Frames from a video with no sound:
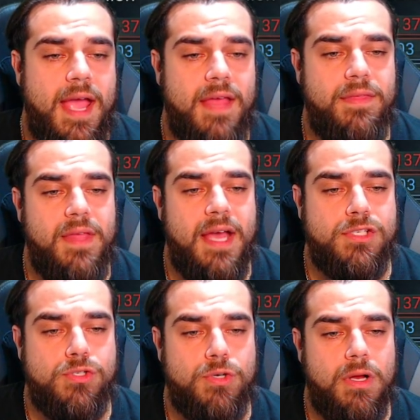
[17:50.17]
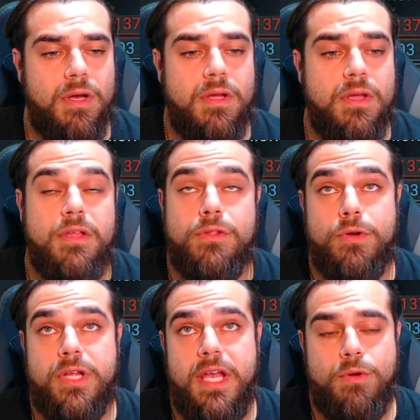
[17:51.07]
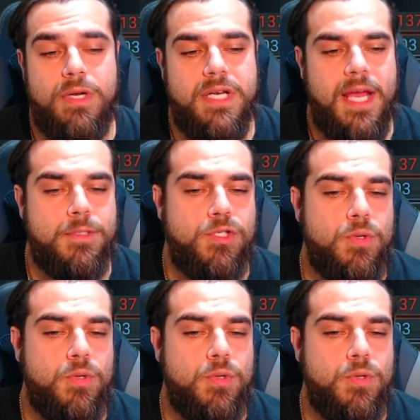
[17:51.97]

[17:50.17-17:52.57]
and the extra 38 crit damage,